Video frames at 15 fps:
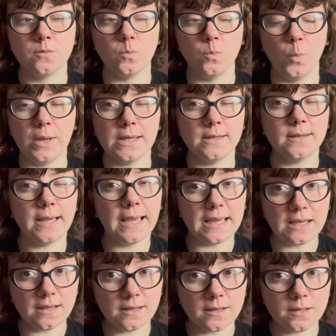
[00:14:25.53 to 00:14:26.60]
Wicked
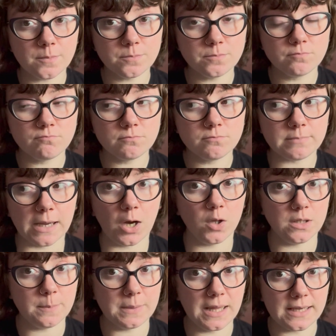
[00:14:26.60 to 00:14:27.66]
King by
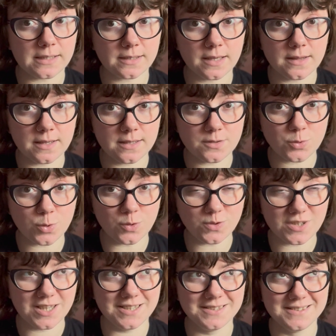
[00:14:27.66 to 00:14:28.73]
Holly Black, I think it's called.
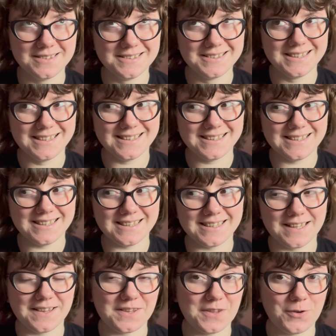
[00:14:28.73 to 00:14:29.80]
I
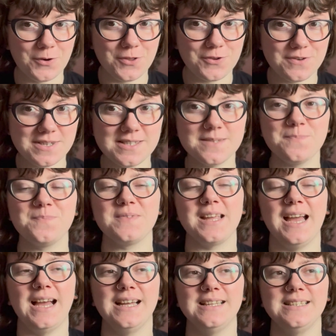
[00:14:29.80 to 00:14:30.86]
think the author is.
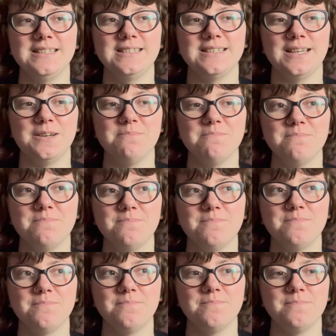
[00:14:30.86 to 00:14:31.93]
And
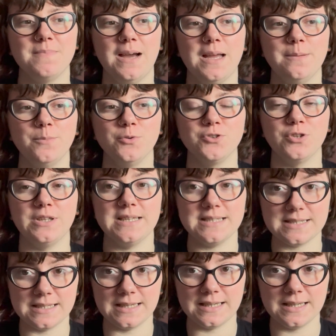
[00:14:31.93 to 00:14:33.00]
I am also
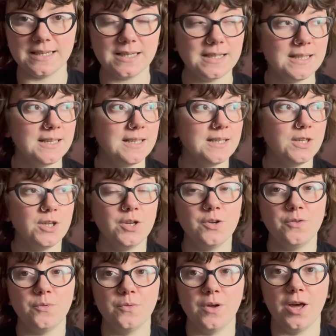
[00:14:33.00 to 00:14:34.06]
listening
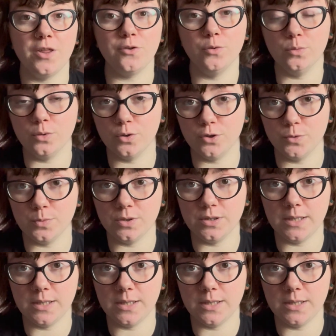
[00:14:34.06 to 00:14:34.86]
through Audible.